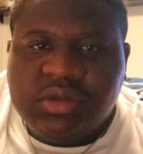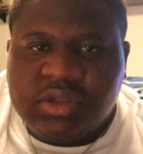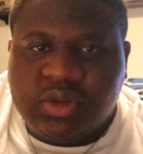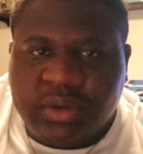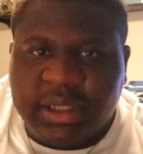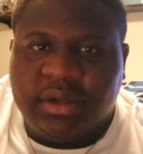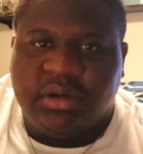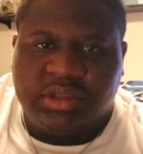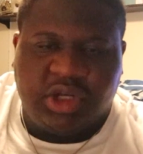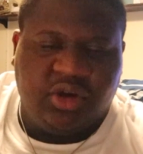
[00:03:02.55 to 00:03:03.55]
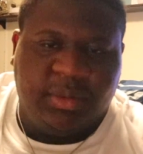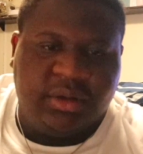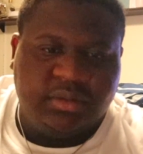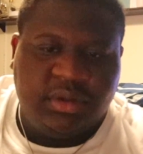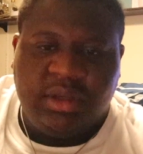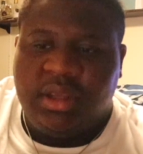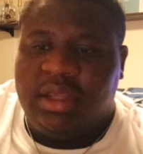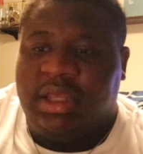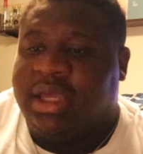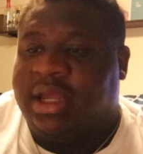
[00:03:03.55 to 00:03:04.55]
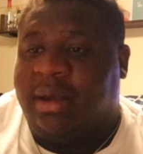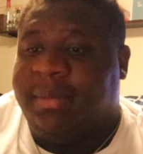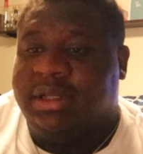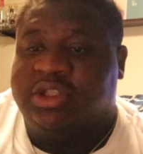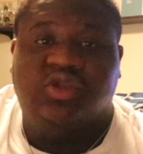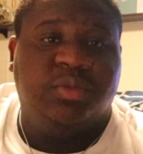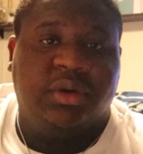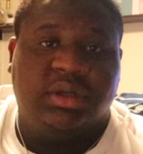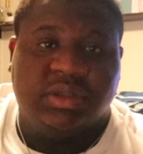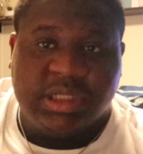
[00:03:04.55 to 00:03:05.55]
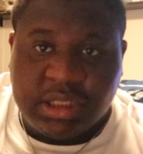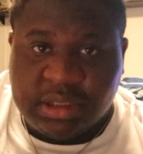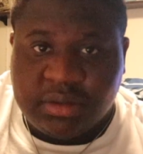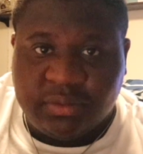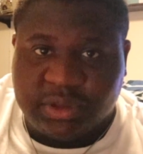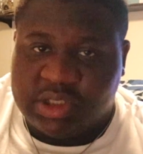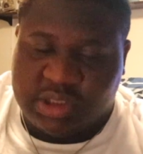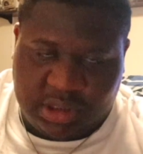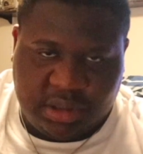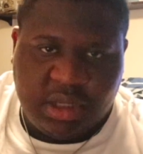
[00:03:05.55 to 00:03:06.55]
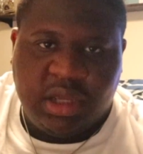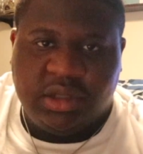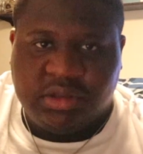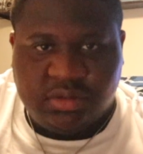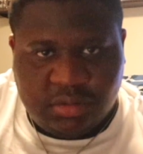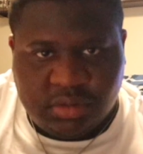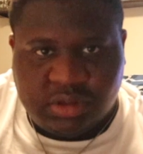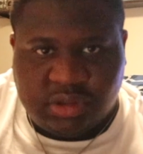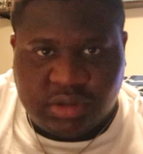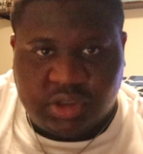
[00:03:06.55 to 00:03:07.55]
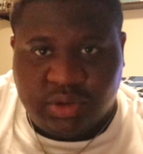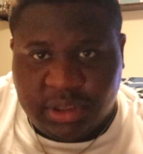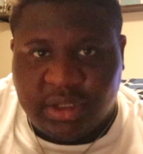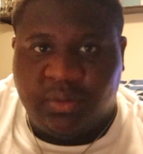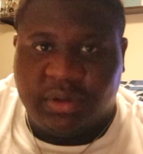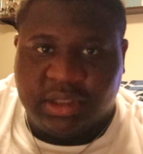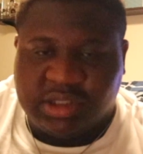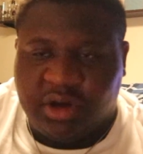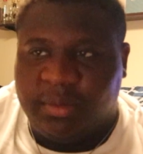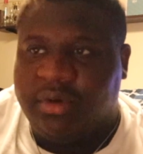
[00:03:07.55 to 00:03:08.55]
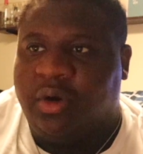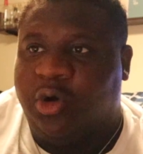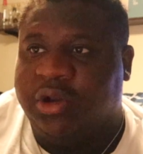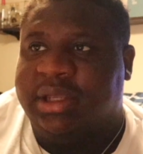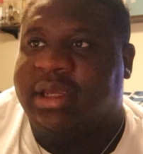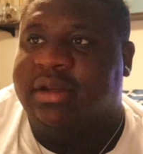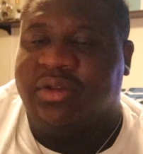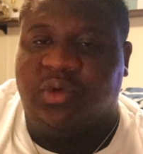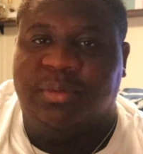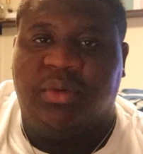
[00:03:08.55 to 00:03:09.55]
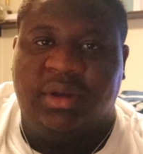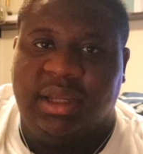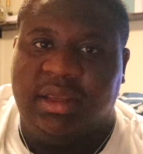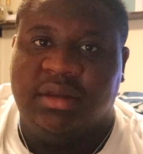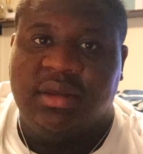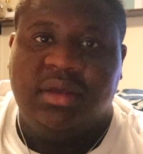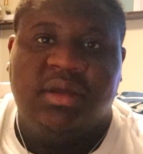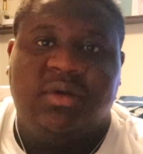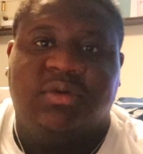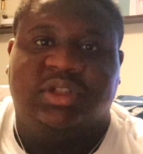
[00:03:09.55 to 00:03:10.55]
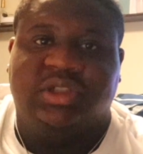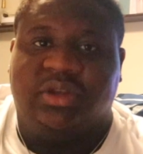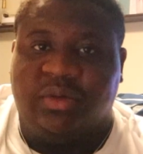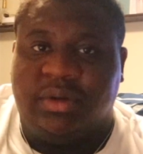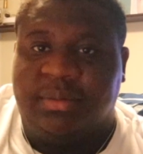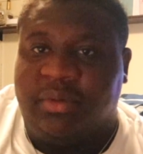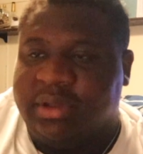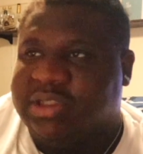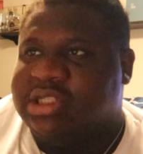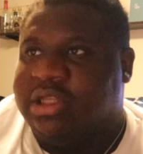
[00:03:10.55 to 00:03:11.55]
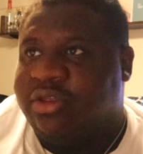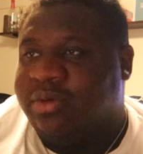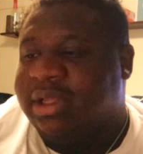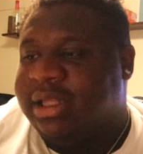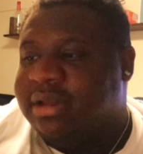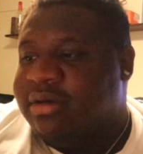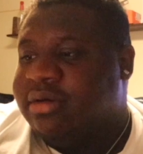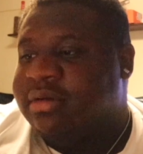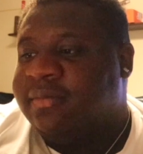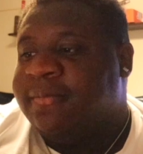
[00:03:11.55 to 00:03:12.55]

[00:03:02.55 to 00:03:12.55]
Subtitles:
2-liter turbo. It can come in the 2.0 T, which is the 2-liter with the turbo, or you can get a 3.8, which is this is the 3-liter